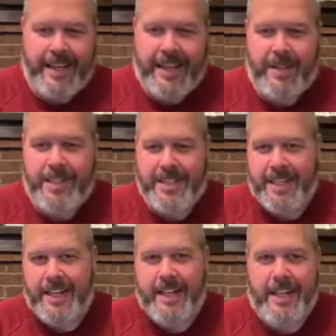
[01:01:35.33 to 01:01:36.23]
how it is, and
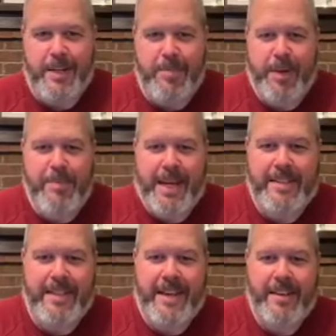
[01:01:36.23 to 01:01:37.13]
then I'll kind of bring back
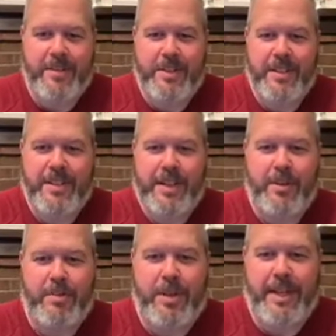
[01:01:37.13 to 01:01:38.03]
to how to
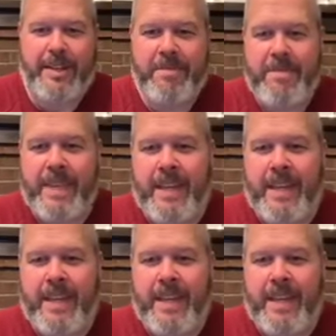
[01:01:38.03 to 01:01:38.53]
apply it.